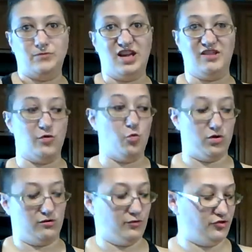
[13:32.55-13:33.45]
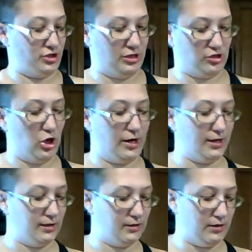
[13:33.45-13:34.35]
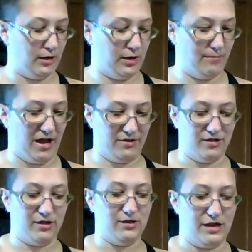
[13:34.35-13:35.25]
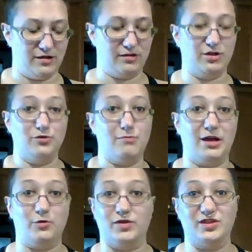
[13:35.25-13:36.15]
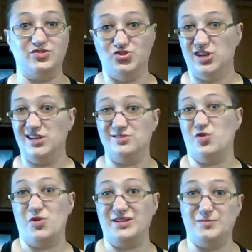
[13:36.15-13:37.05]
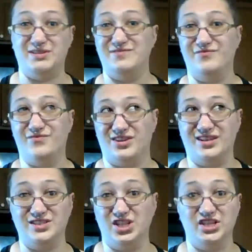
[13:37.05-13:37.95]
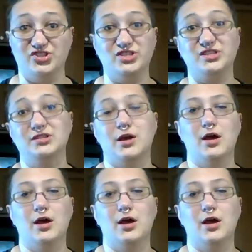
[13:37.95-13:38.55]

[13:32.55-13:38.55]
It's a wonderful gin and tonic. I think anything you make with this gin is going to be fucking delicious.